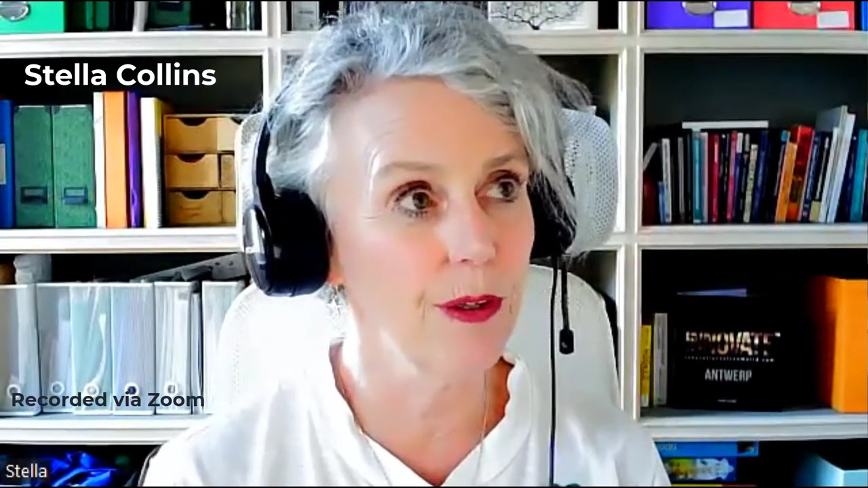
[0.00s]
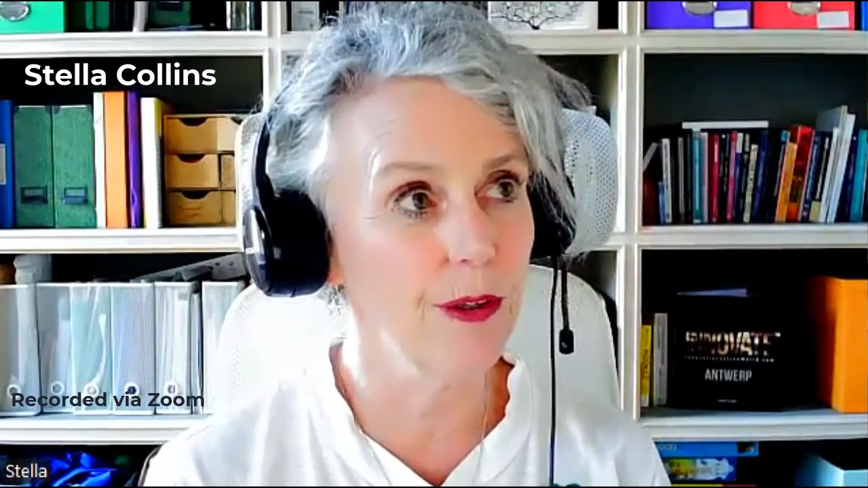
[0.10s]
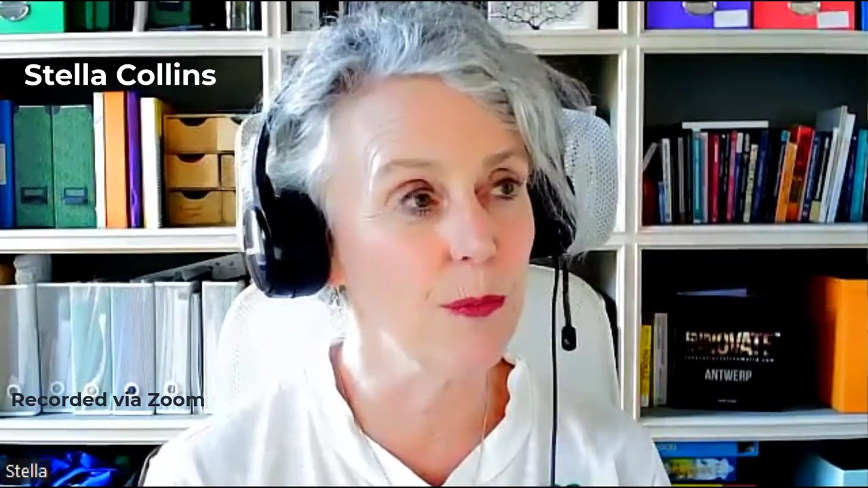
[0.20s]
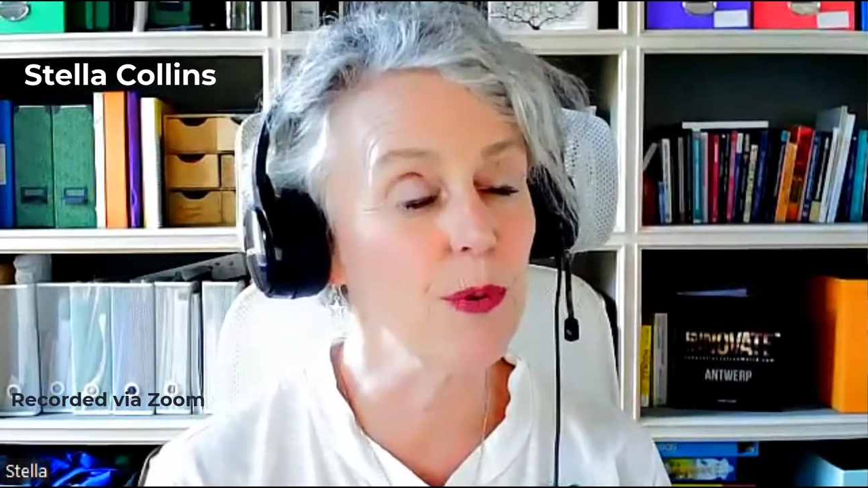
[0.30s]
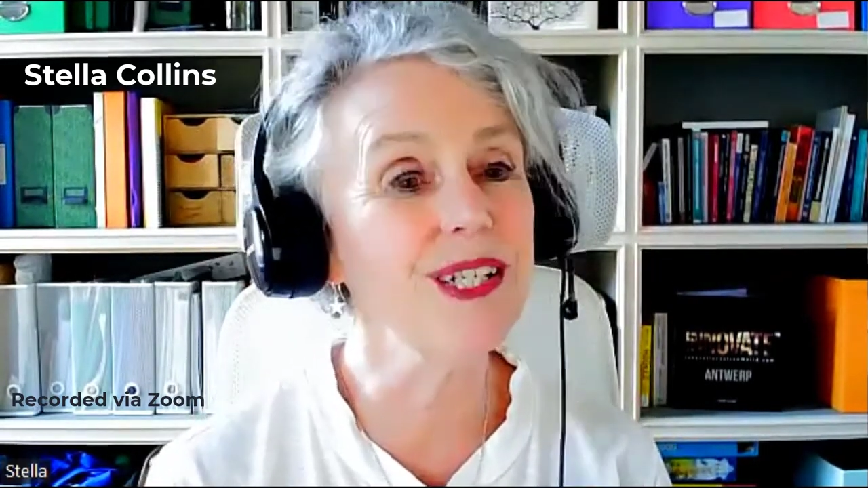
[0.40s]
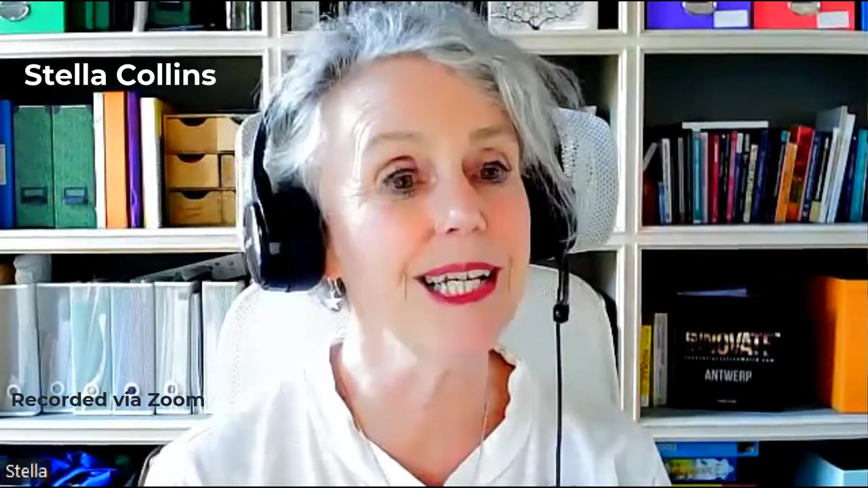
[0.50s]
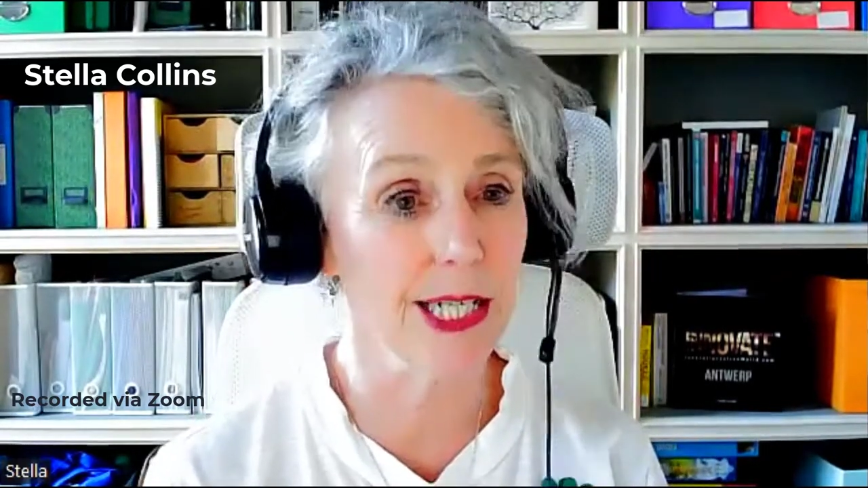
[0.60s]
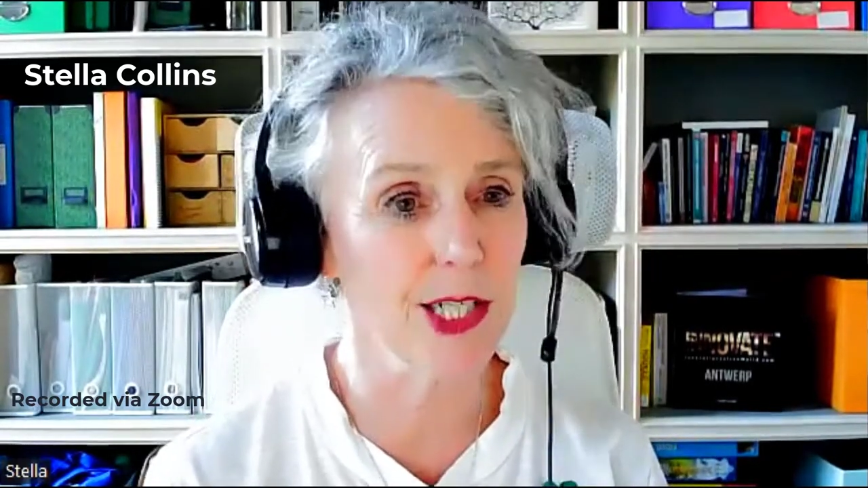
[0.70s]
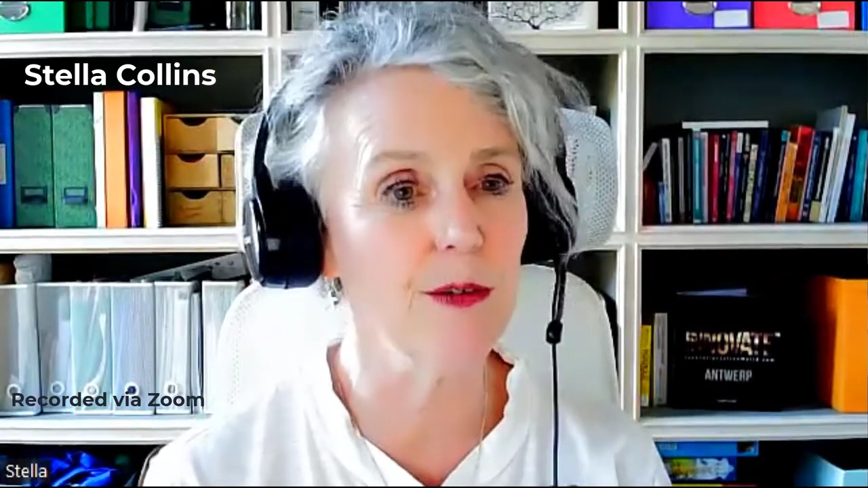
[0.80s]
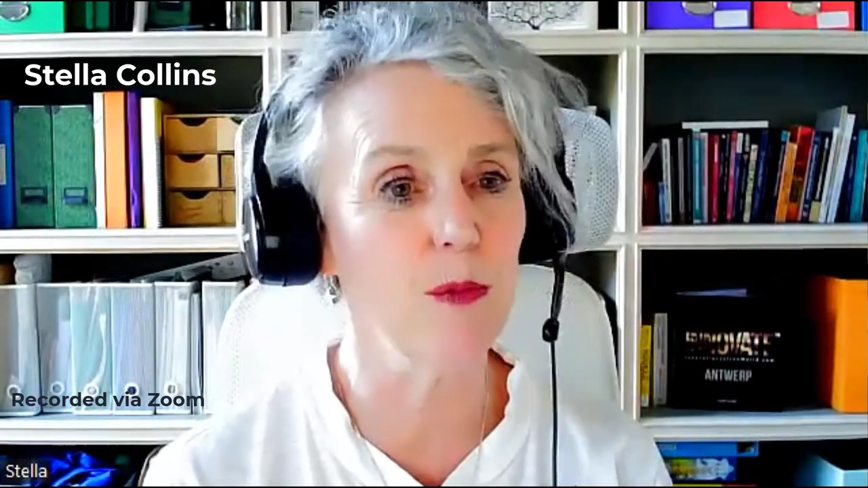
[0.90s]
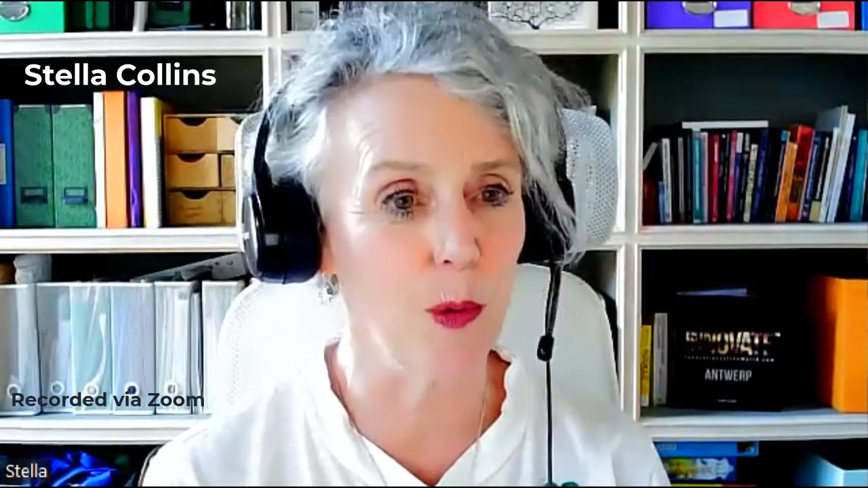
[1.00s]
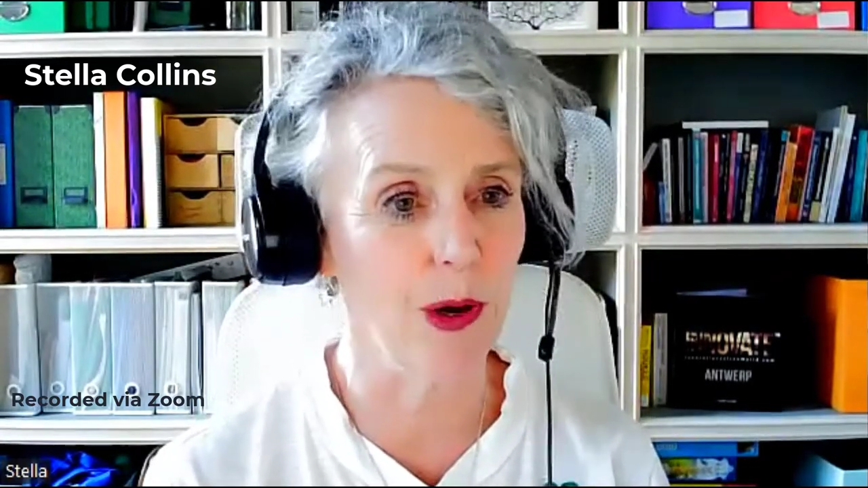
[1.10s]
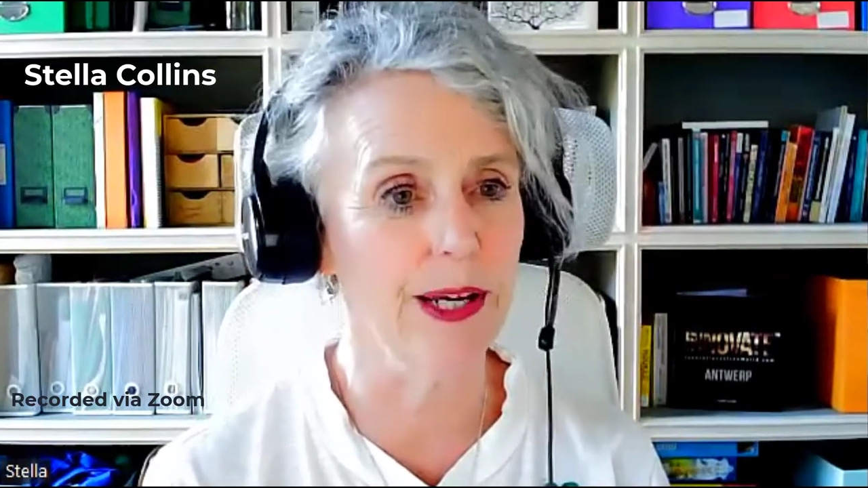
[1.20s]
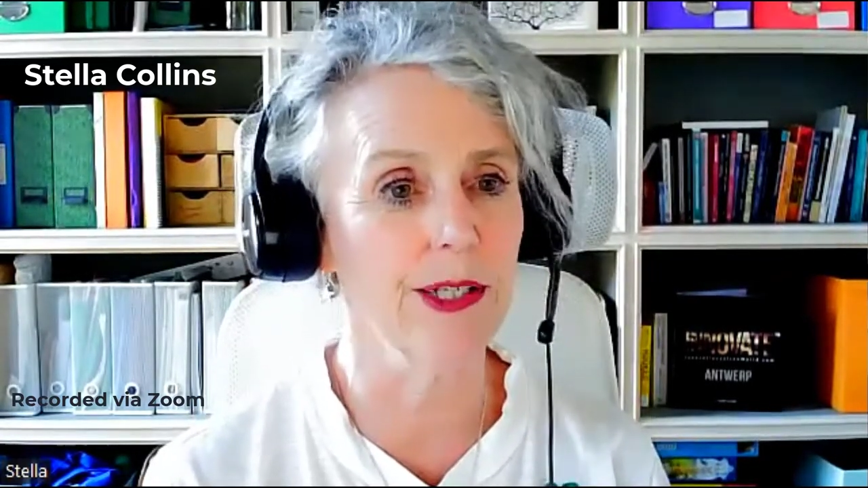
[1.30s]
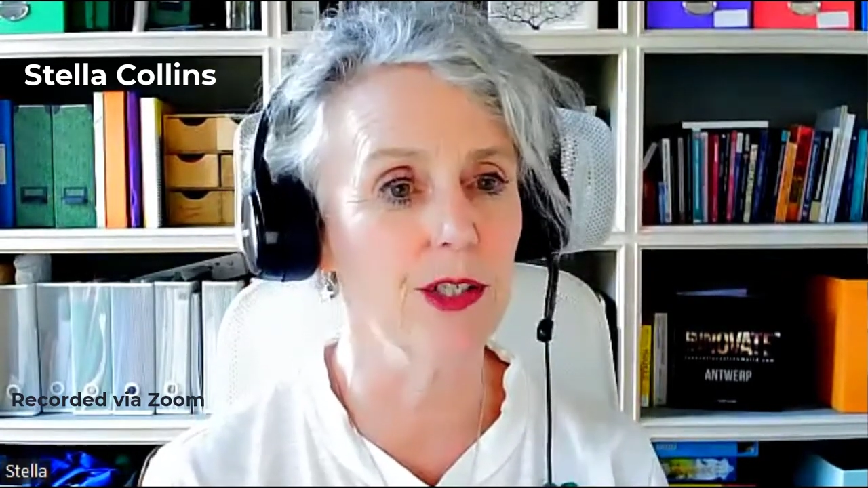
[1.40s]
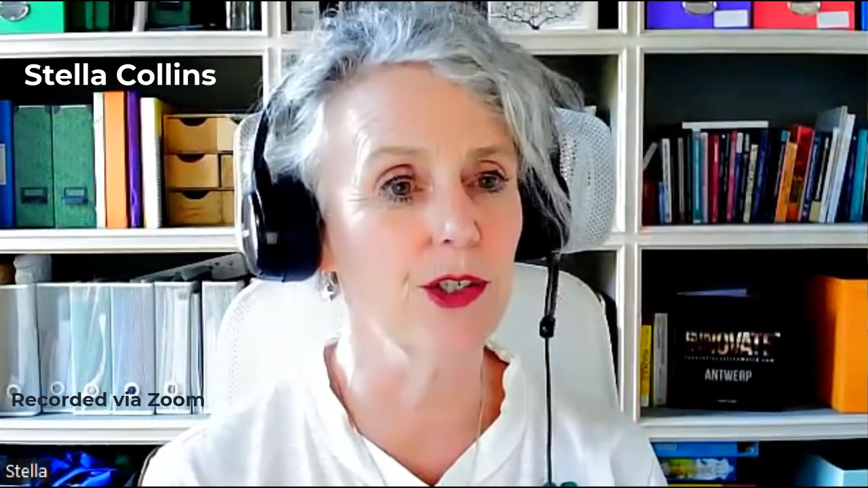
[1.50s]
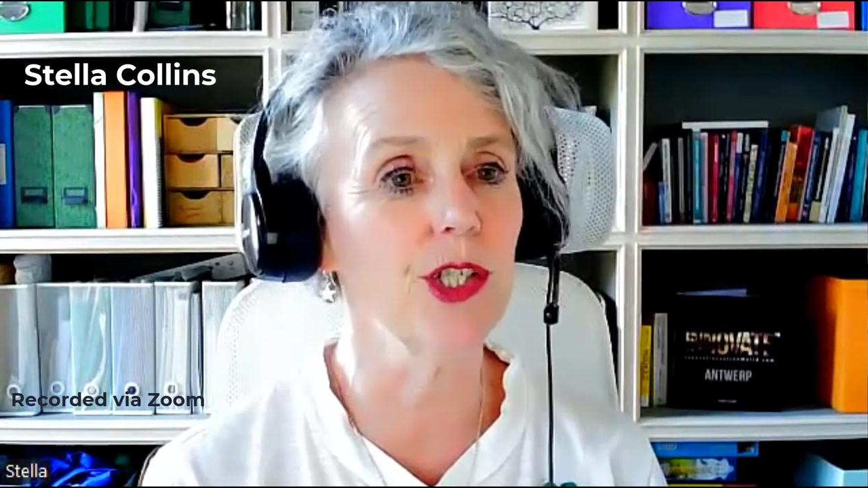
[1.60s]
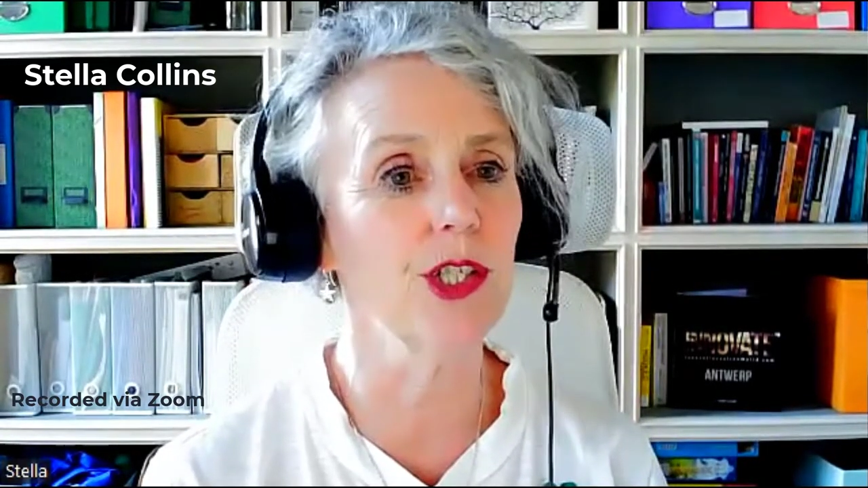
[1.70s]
the predictive brain. So she's